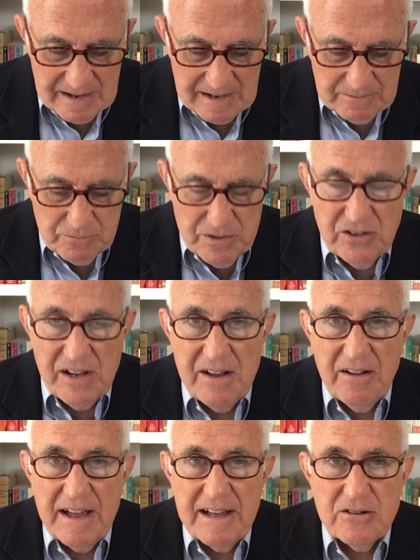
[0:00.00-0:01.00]

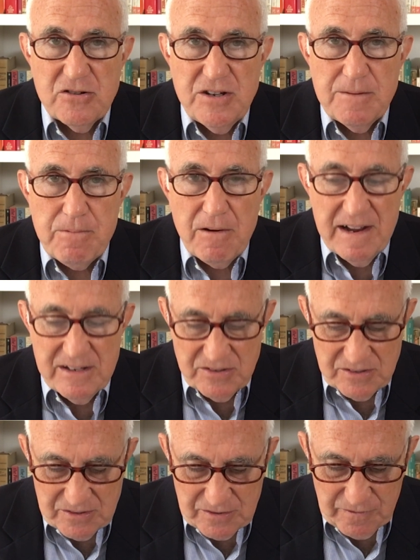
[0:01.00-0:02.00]
retail energy
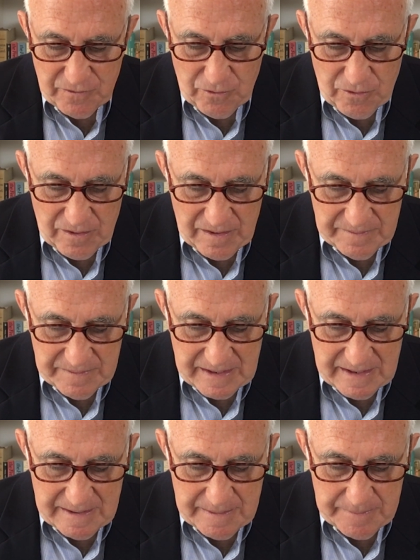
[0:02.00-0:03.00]
prices for
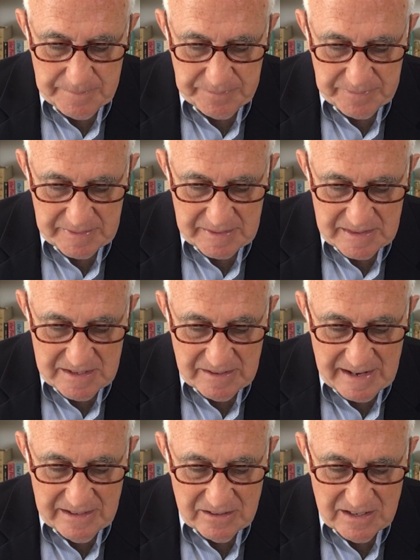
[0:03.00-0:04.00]
uh, the
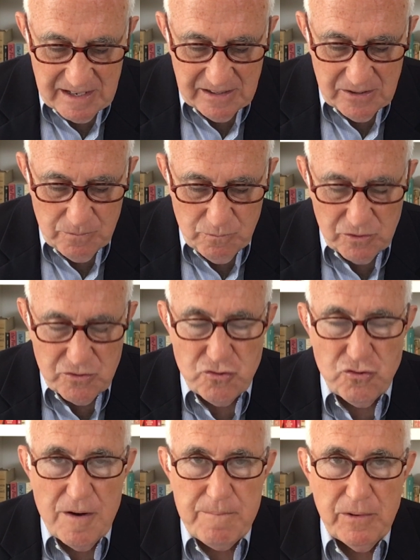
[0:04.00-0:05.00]
United Kingdom will
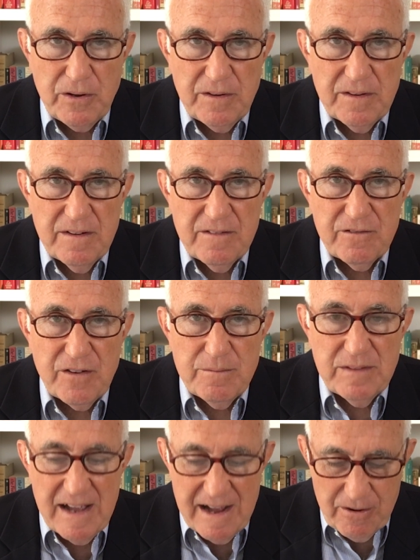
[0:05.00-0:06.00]
triple
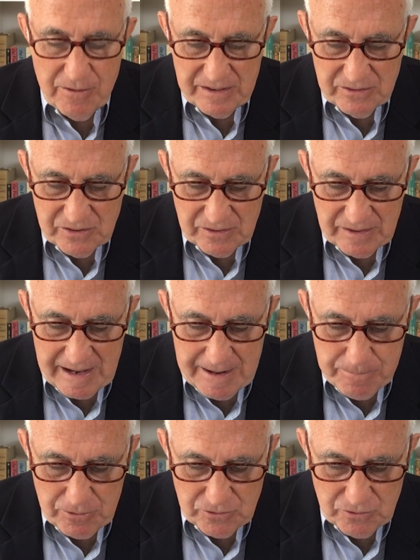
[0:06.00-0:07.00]
from now until
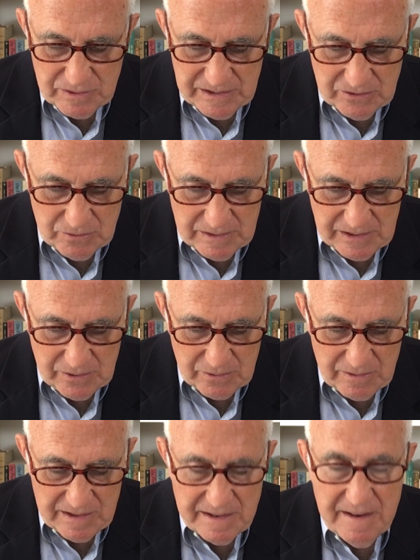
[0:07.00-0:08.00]
April
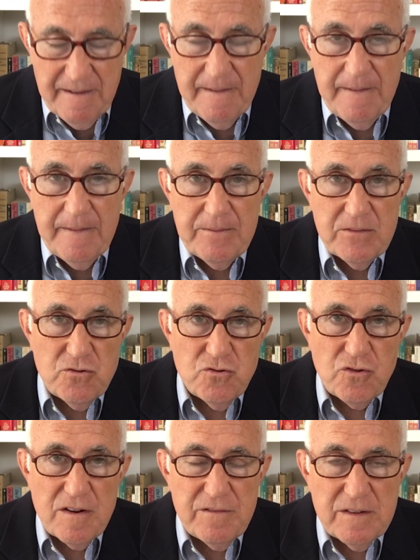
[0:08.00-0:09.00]
2023,
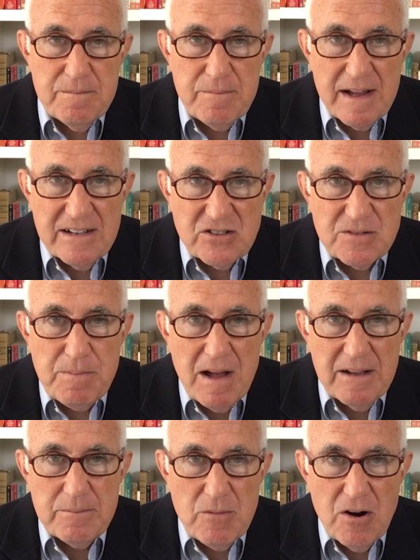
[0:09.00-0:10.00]
driven by
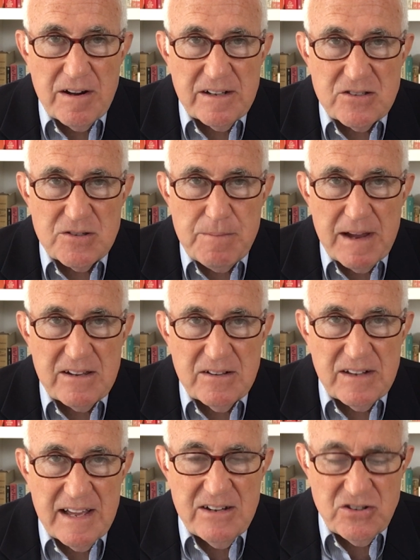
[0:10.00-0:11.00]
spot market
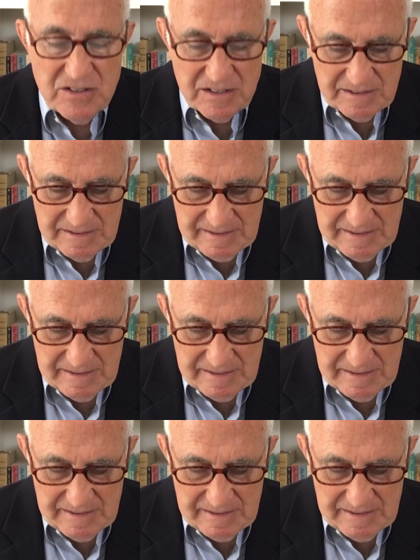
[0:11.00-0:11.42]
speculation,